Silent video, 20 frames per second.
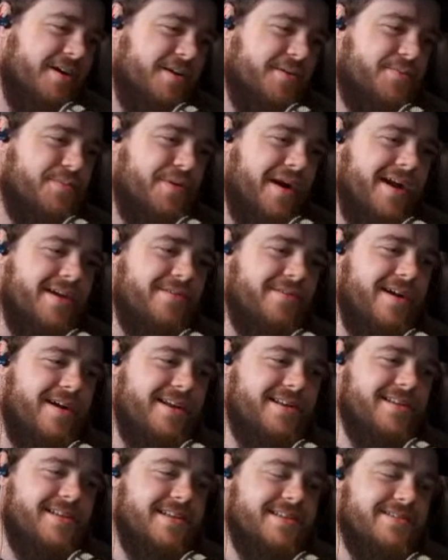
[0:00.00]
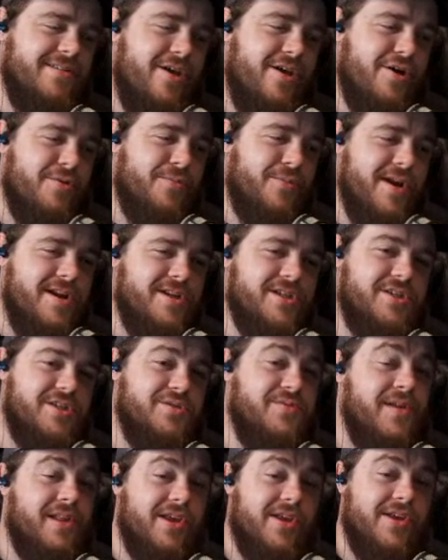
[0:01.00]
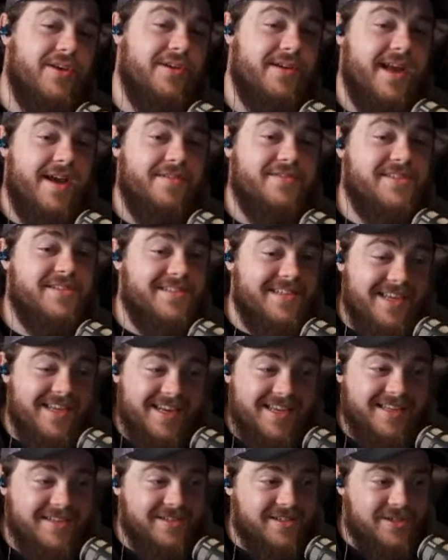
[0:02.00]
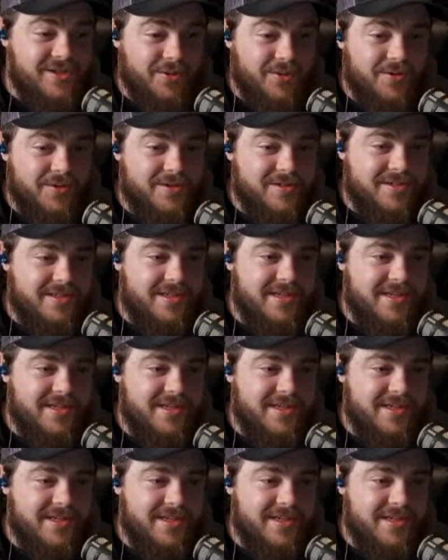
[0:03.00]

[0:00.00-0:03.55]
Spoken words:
Brian Roddy says Long Branch is really good. I've seen it in stores.